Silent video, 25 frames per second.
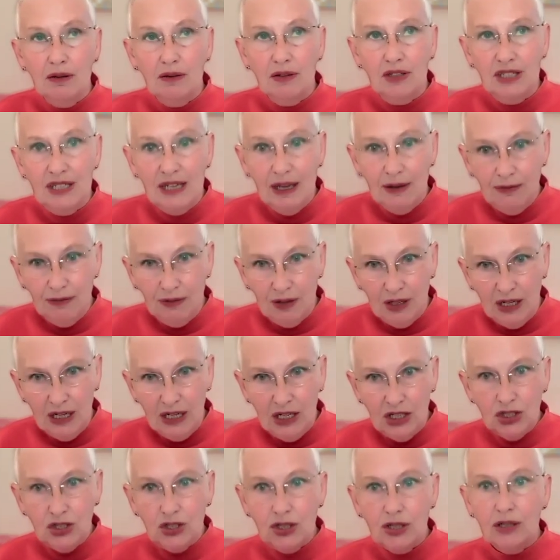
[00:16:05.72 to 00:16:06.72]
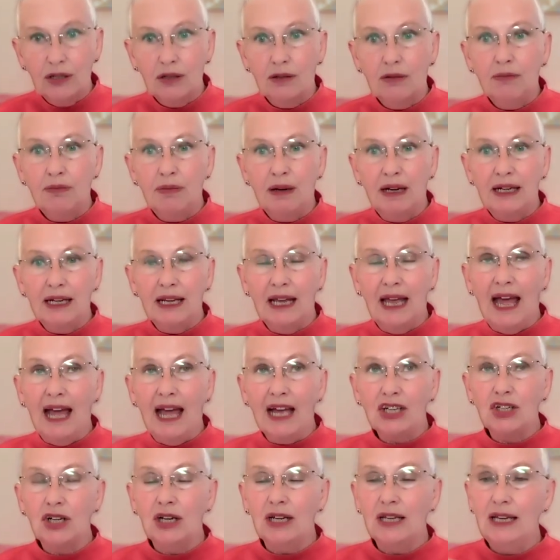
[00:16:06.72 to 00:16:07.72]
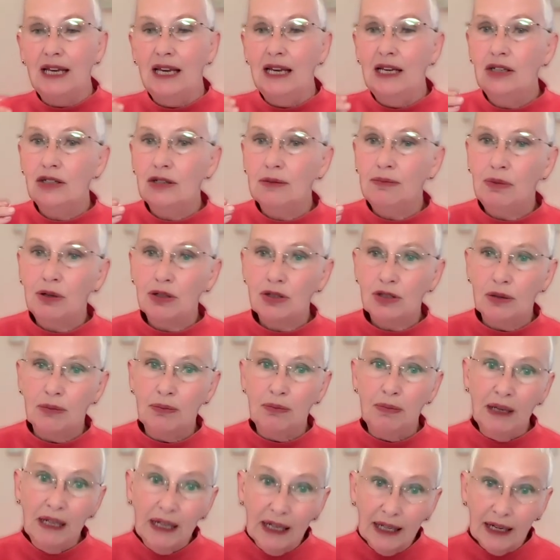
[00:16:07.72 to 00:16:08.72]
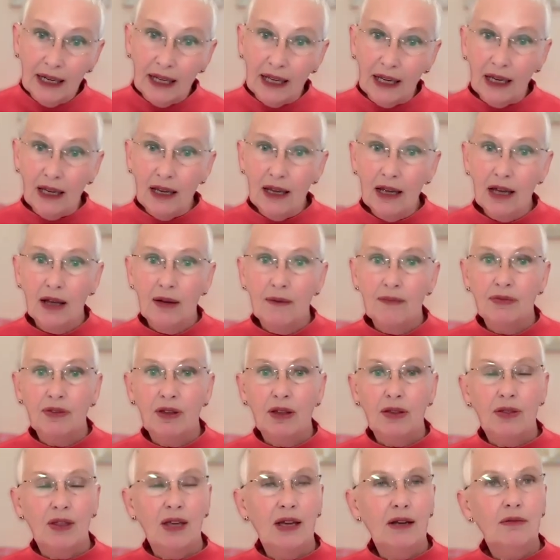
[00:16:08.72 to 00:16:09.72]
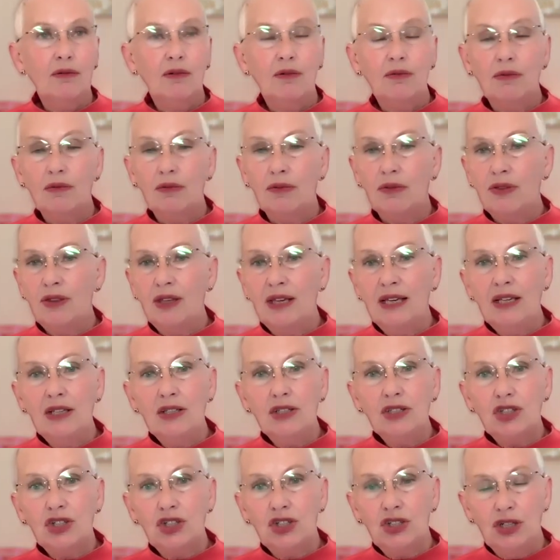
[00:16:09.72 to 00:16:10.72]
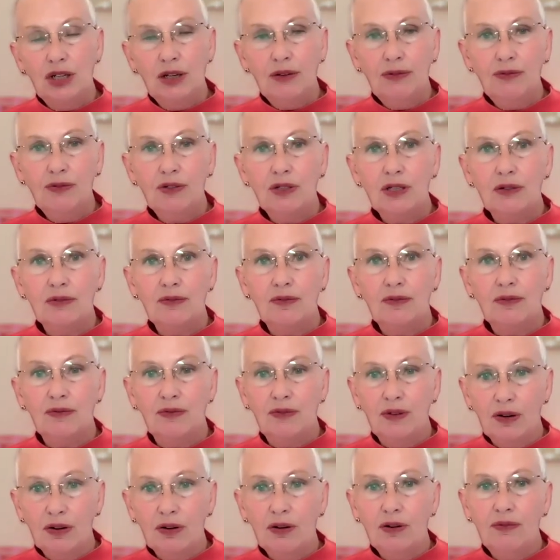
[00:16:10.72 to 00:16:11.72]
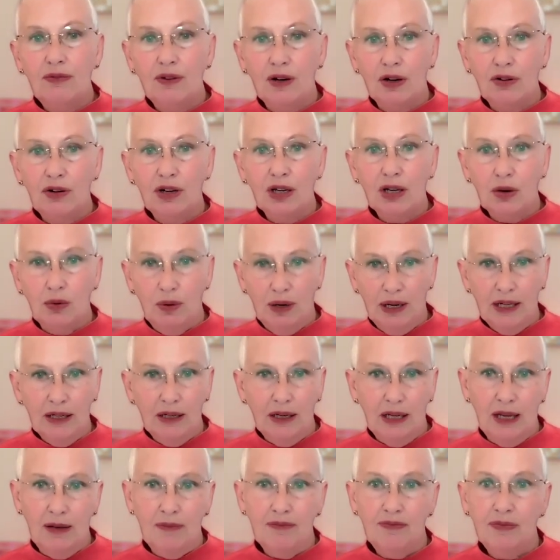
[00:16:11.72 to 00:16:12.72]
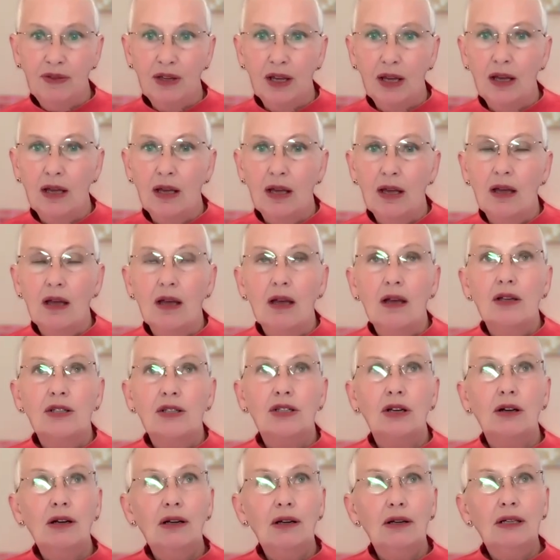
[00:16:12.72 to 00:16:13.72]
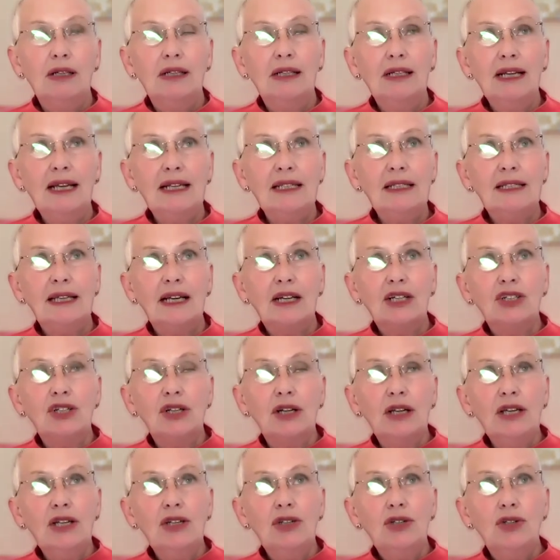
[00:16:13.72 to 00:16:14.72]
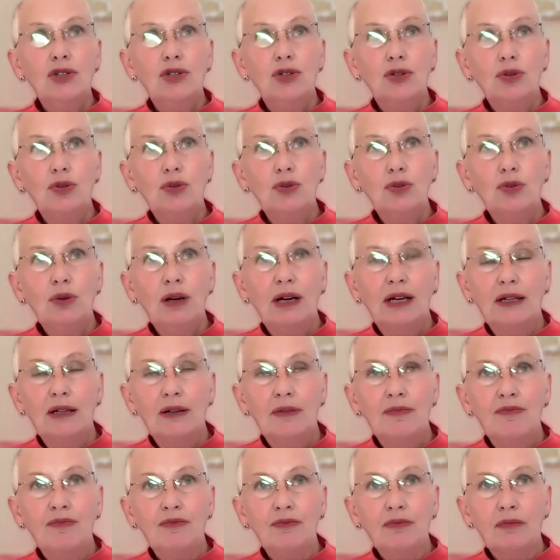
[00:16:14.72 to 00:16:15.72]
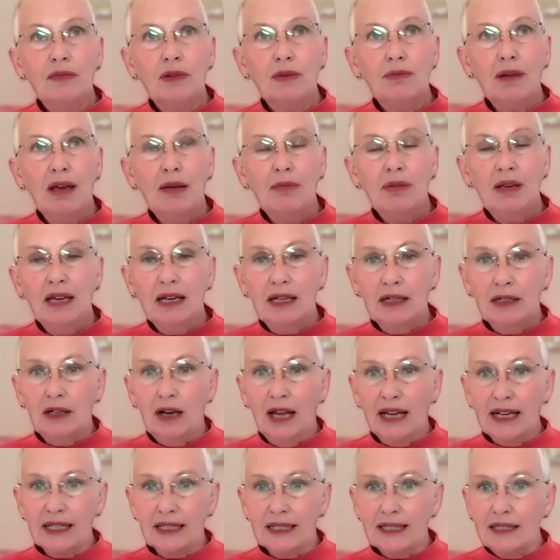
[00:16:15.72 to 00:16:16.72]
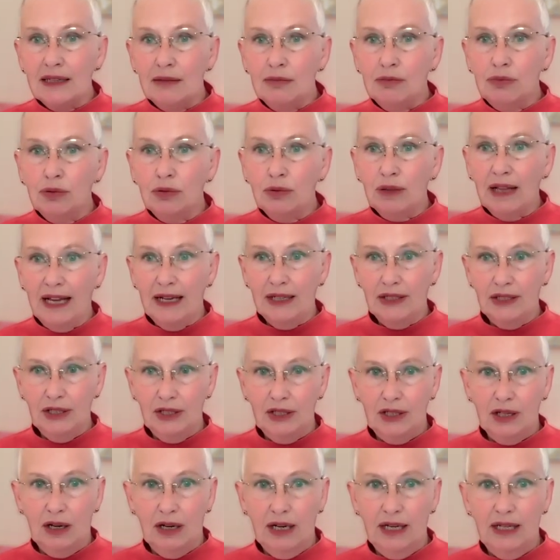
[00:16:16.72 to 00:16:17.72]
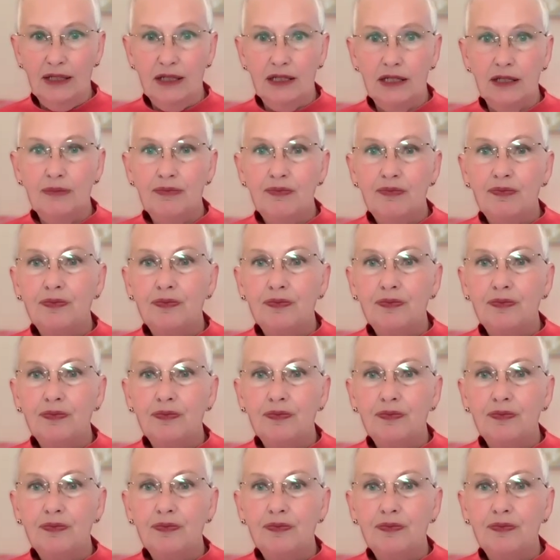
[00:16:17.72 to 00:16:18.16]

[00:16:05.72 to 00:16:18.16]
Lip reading: definition, but actually into possibility, then things shift very, very quickly. So let's actually do maybe like a simple exercise.